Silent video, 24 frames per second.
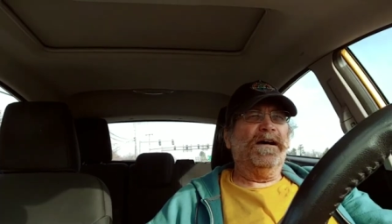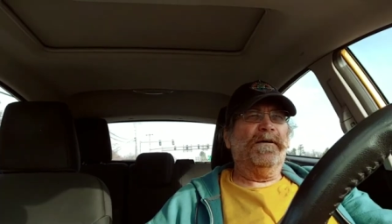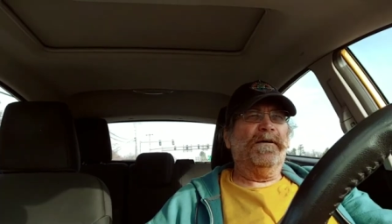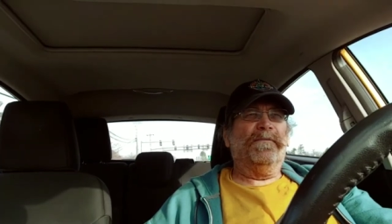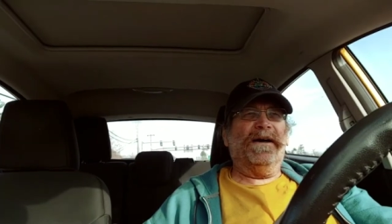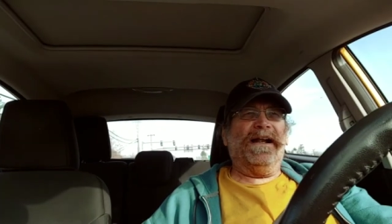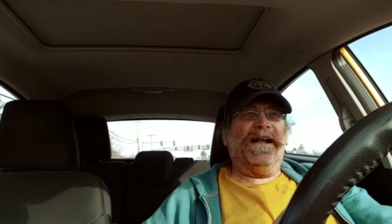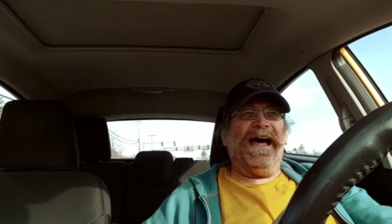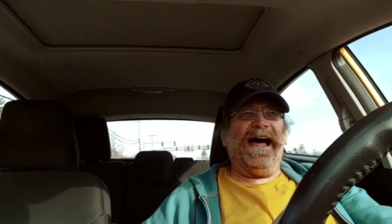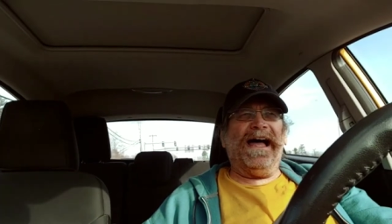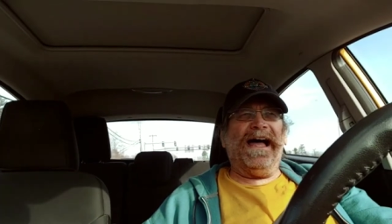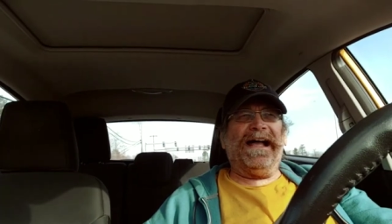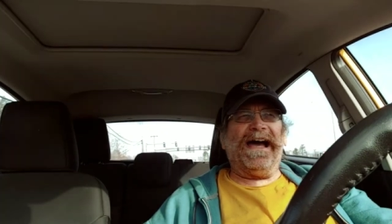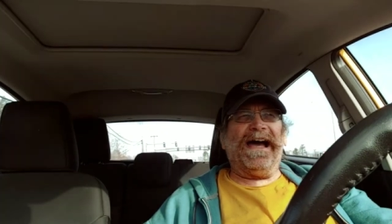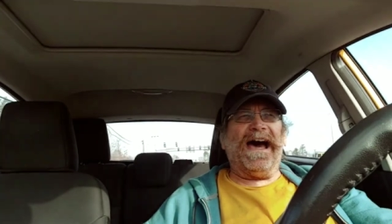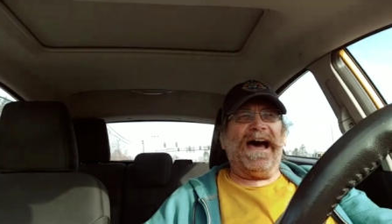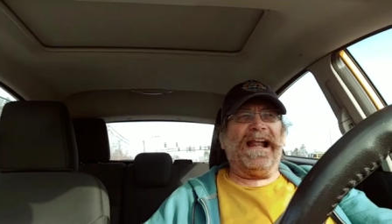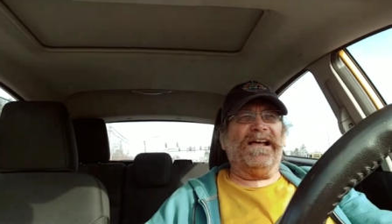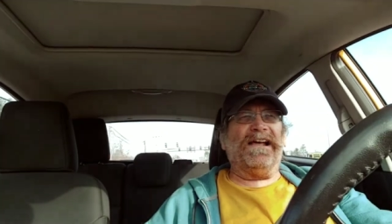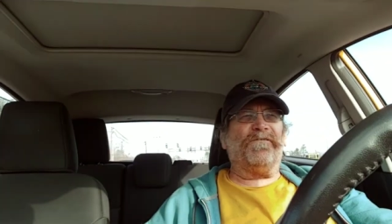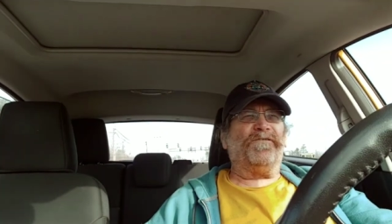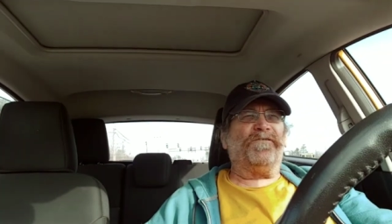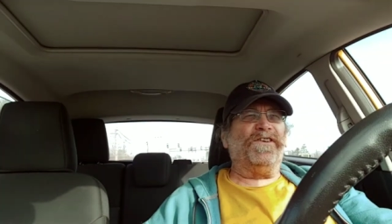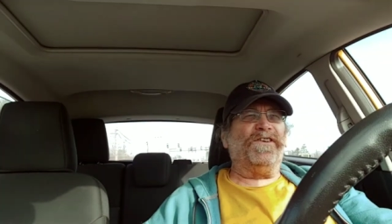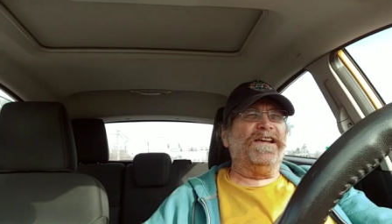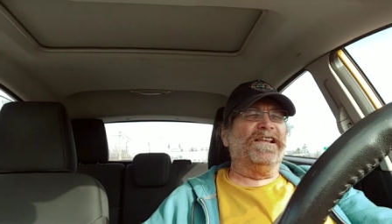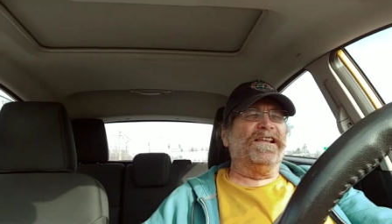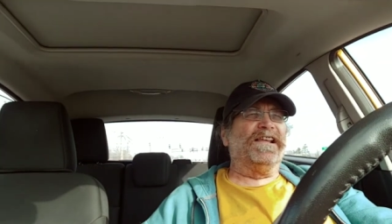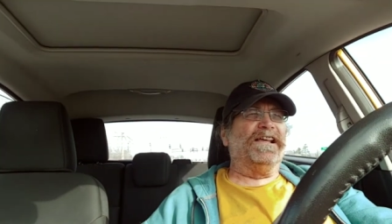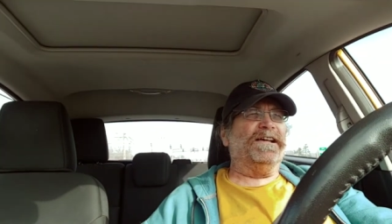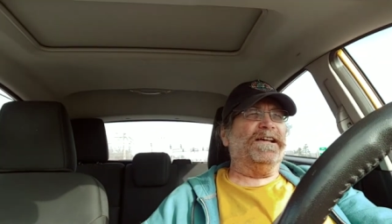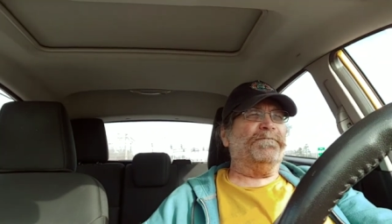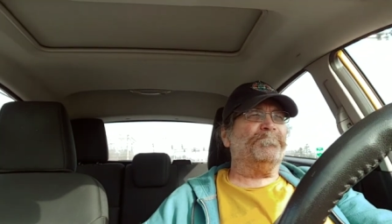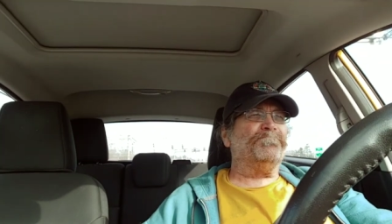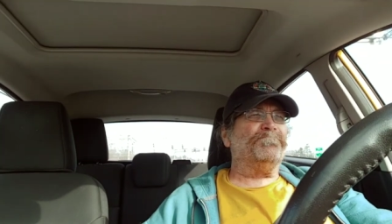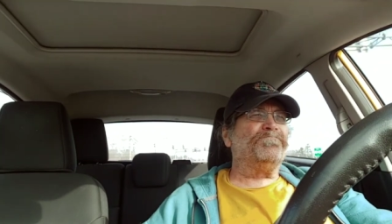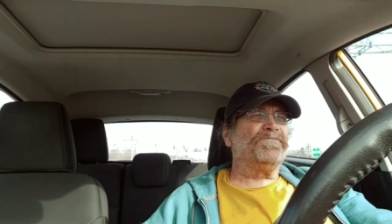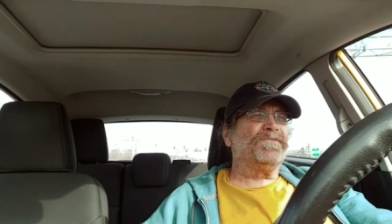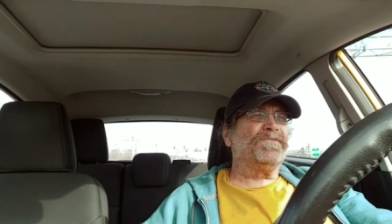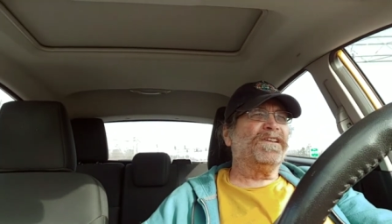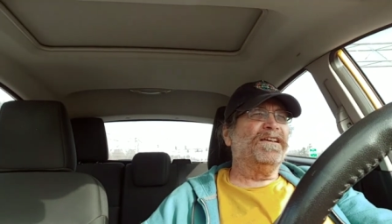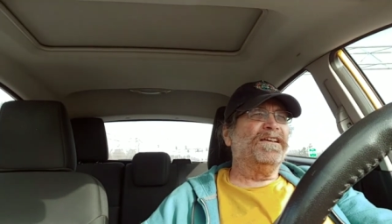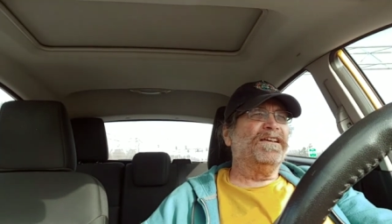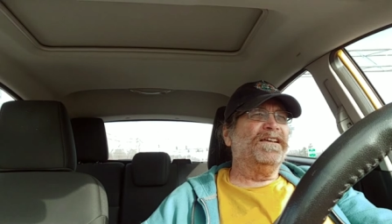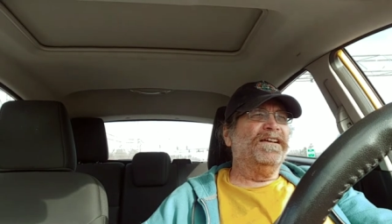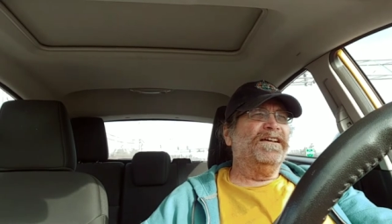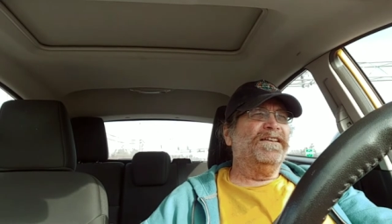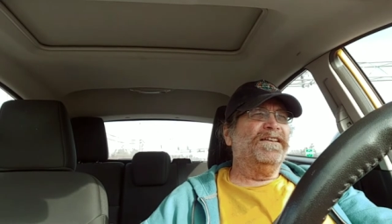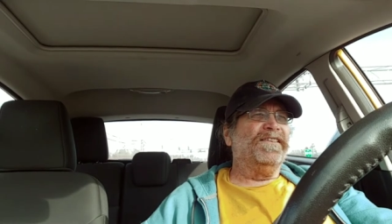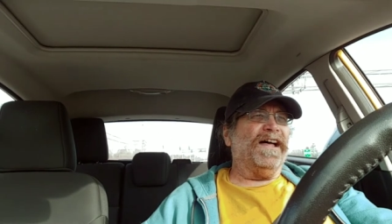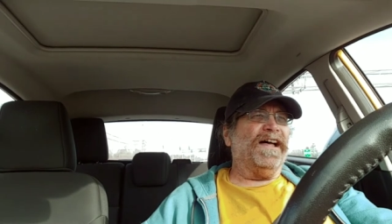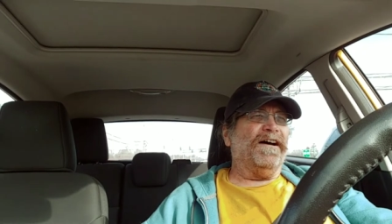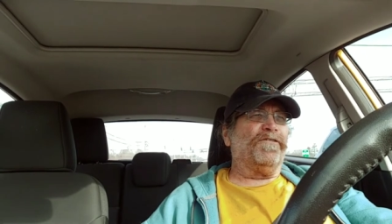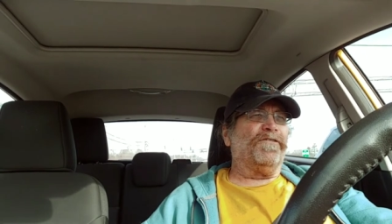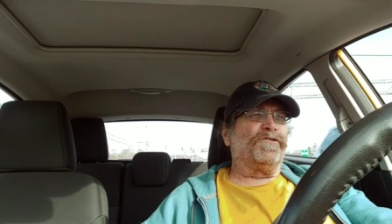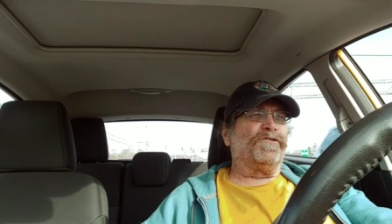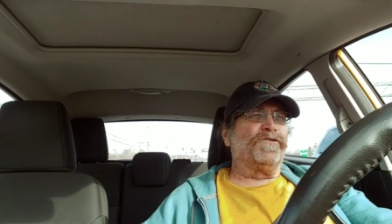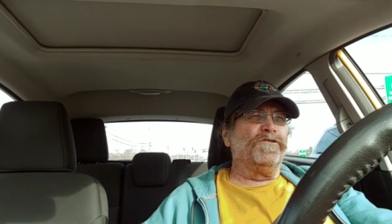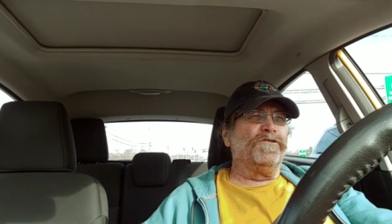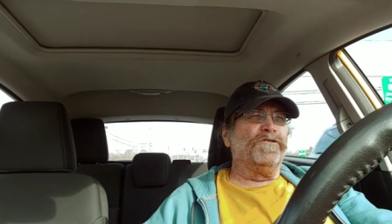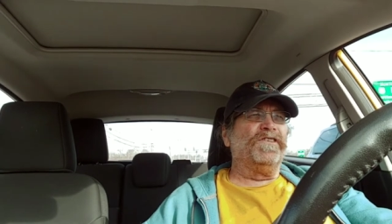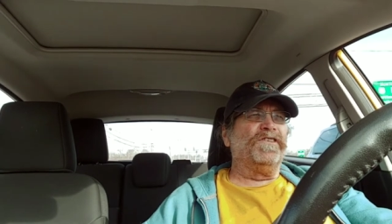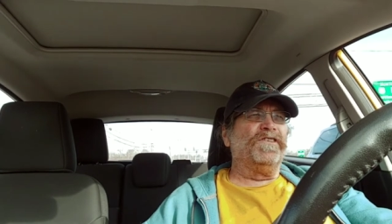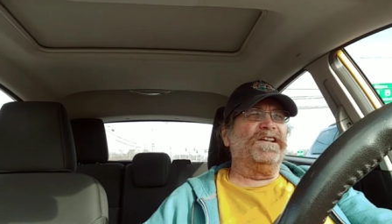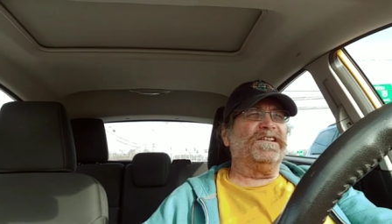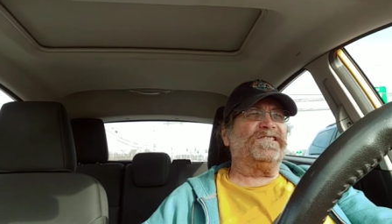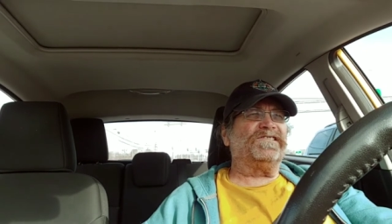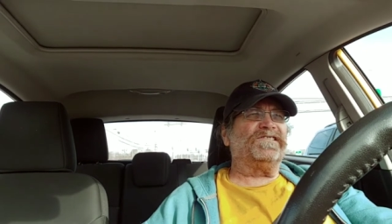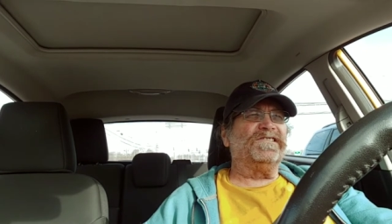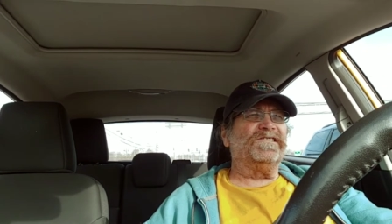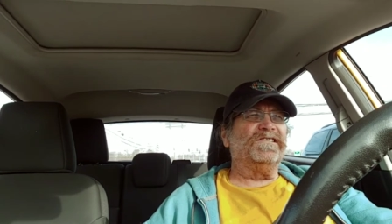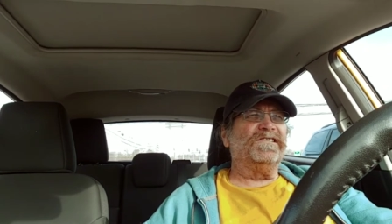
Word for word: But I got a feeling that through this,